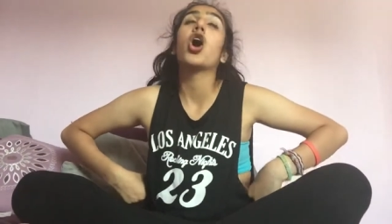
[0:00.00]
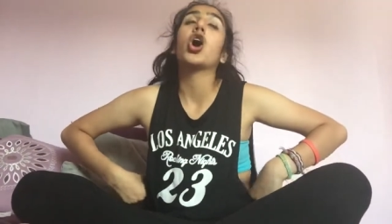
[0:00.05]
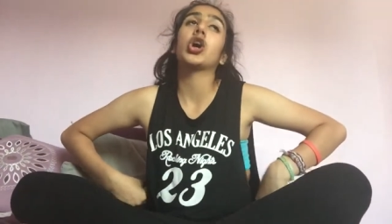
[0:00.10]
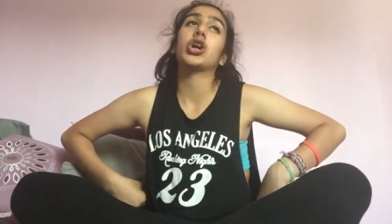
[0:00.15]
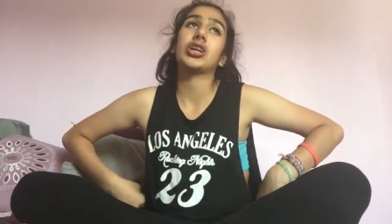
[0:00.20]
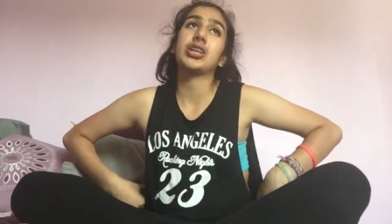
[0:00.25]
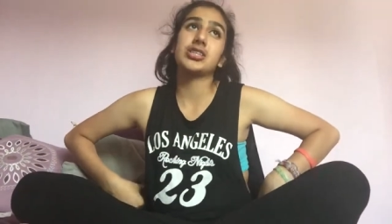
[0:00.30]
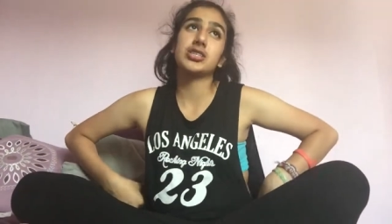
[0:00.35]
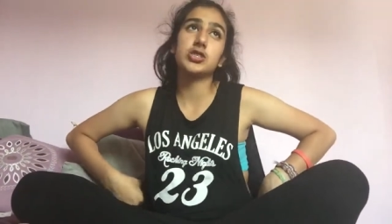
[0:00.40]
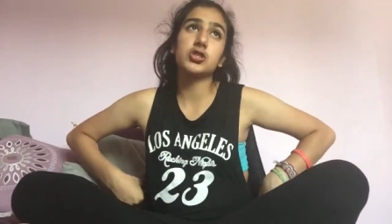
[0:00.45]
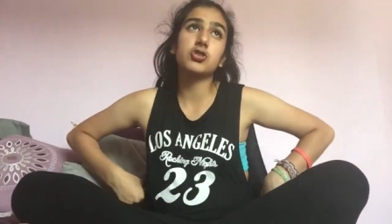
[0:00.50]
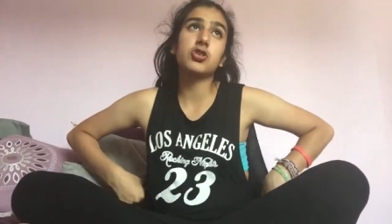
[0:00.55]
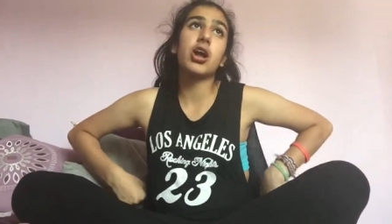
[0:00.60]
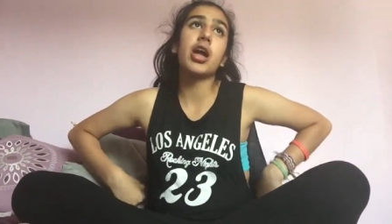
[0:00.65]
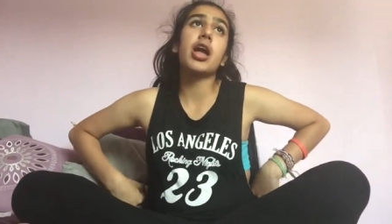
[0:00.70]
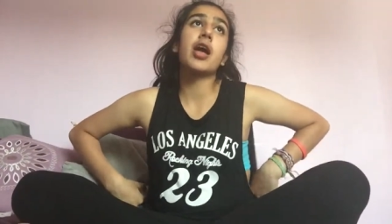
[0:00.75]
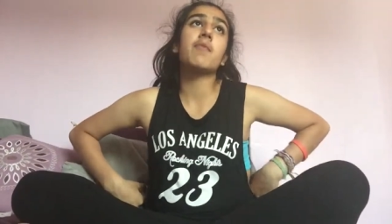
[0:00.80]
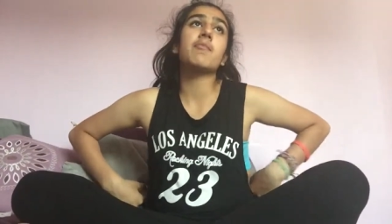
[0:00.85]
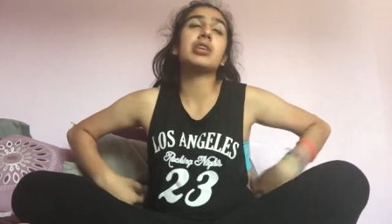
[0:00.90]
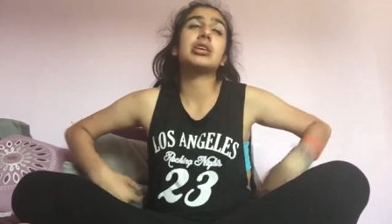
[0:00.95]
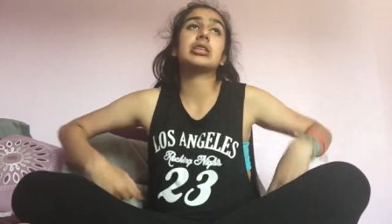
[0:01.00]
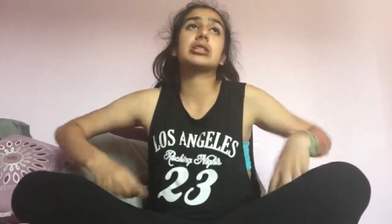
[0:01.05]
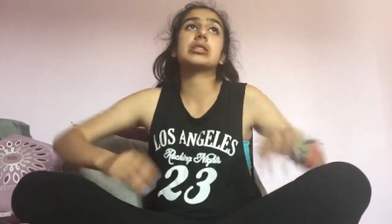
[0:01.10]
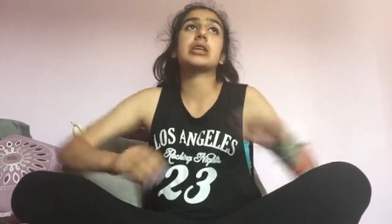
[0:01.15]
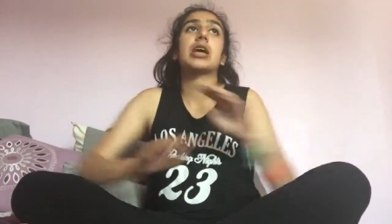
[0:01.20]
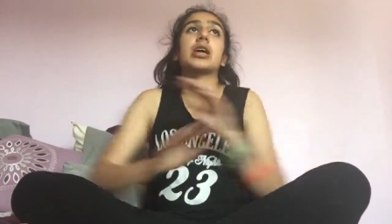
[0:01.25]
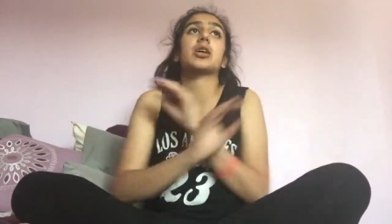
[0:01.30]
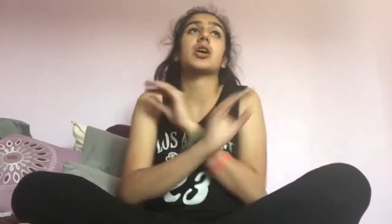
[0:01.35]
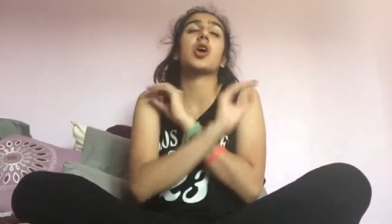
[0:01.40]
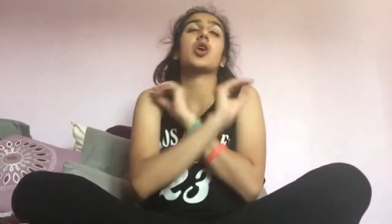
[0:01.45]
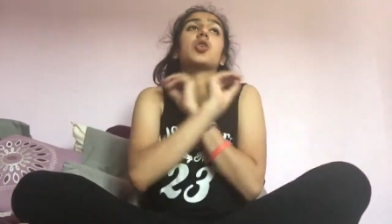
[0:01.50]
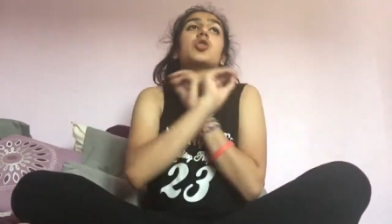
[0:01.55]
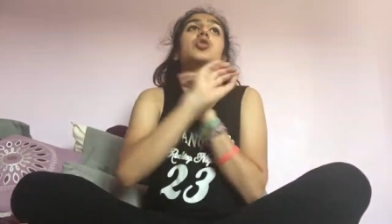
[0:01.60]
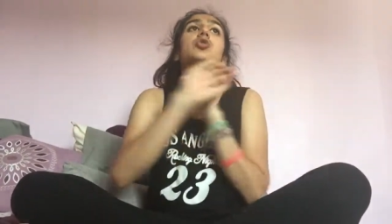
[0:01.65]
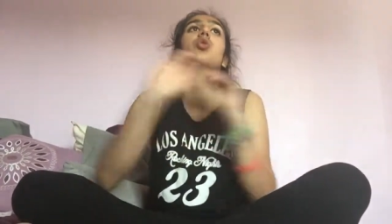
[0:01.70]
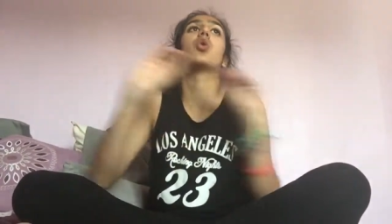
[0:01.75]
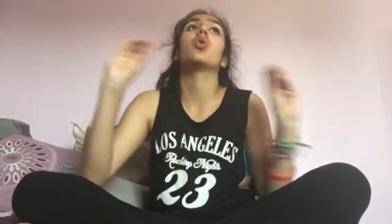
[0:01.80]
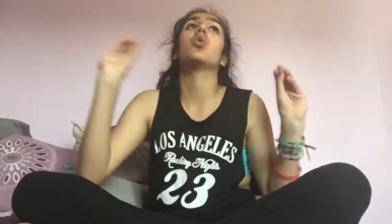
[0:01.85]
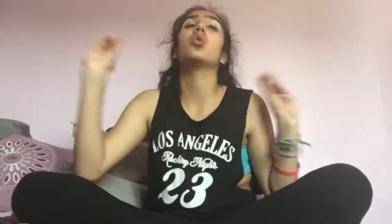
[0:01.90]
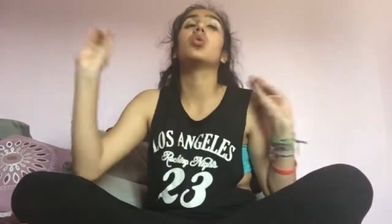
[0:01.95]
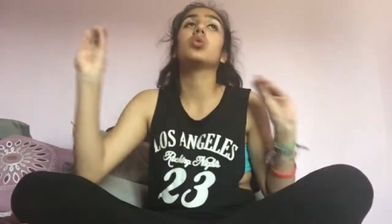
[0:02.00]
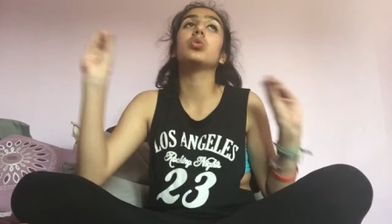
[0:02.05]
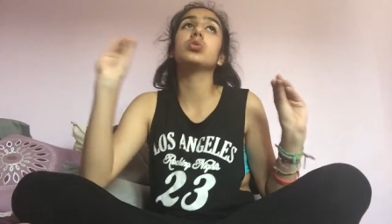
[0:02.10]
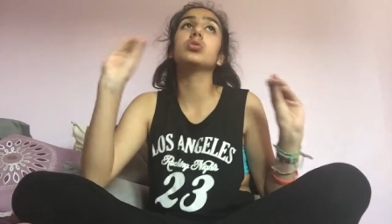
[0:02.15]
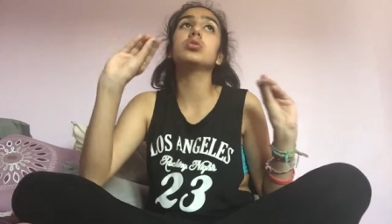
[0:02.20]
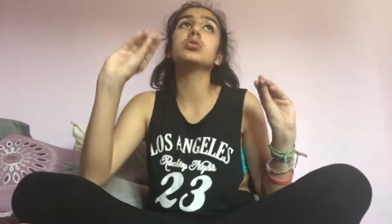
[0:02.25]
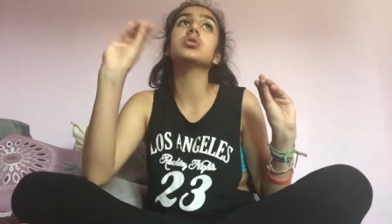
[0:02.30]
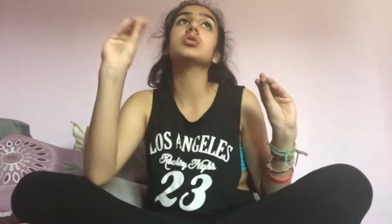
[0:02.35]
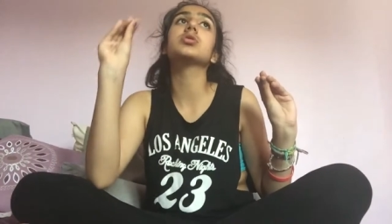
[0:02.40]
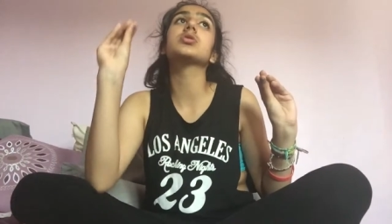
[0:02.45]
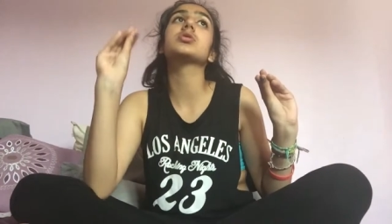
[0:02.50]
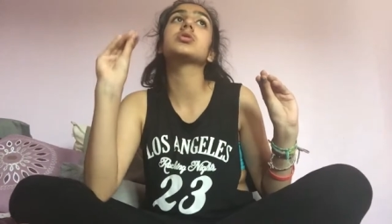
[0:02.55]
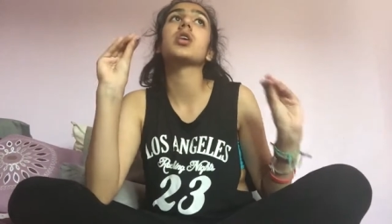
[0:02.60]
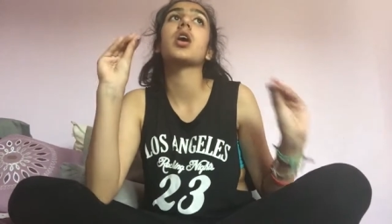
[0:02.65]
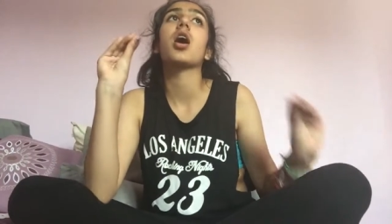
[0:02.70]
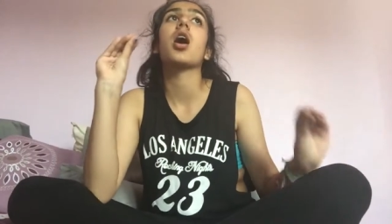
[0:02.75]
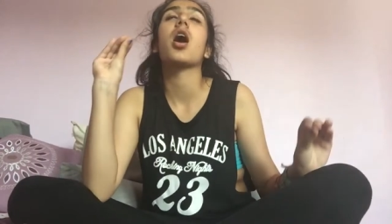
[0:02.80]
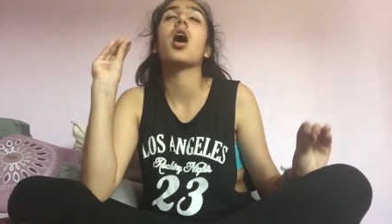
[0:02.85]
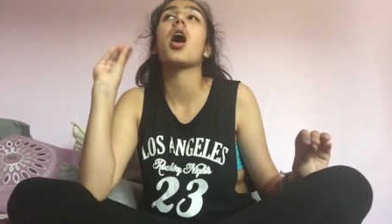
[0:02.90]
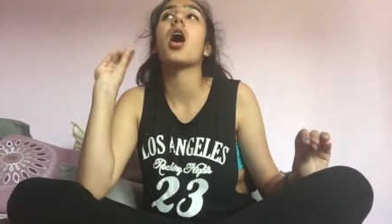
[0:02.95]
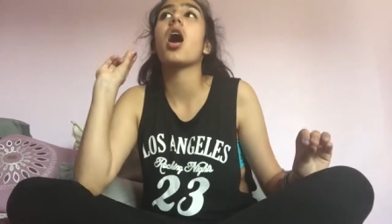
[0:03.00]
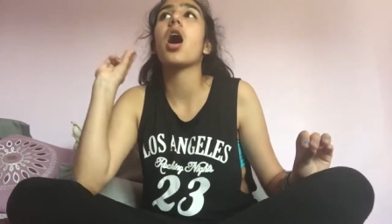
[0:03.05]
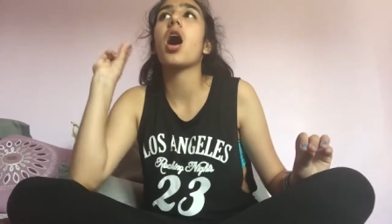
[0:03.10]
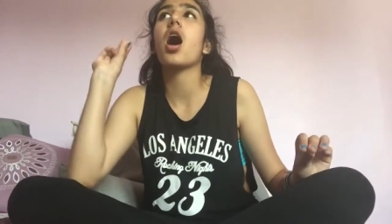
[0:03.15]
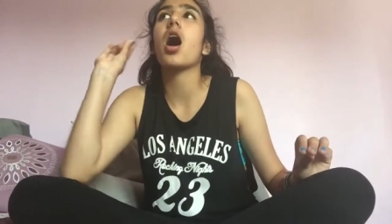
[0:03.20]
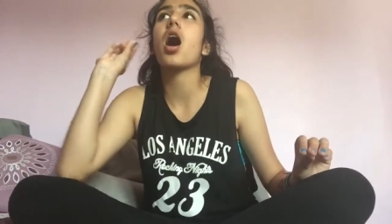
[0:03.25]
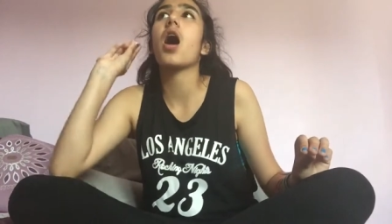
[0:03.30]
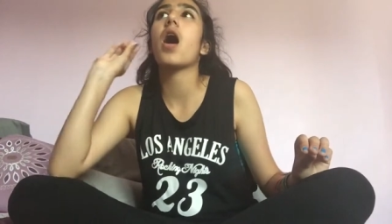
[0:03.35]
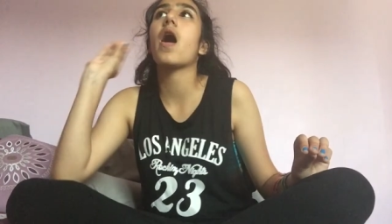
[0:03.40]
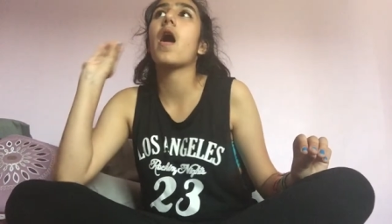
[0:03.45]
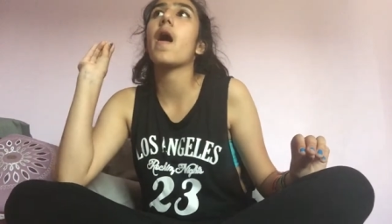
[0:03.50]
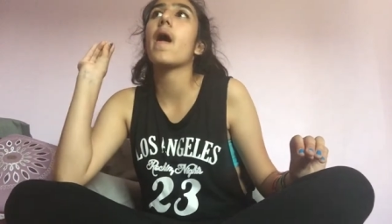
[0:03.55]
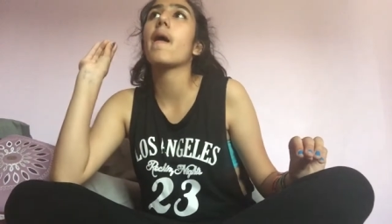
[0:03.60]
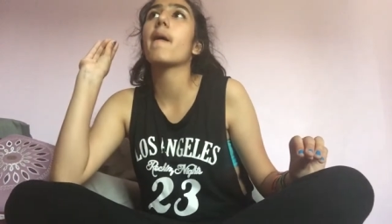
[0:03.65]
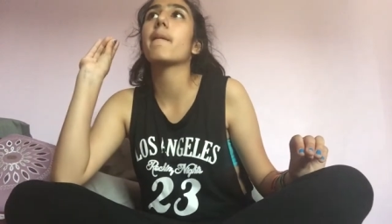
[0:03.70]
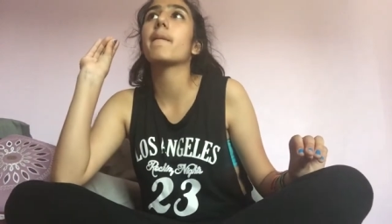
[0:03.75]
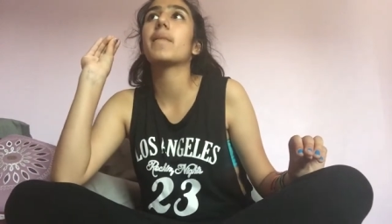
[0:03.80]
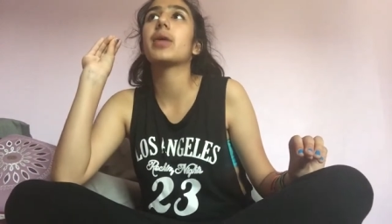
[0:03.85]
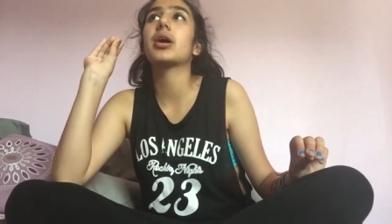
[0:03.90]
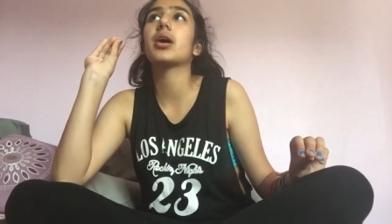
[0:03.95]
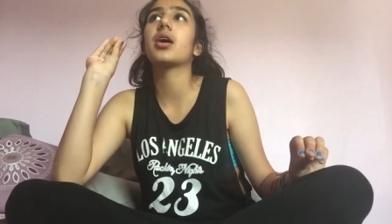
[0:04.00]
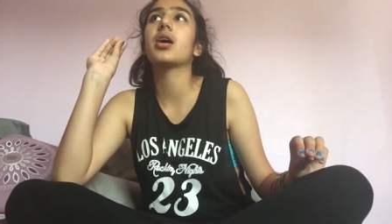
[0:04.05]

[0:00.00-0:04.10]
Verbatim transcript: Her Instagram is like goals. Um,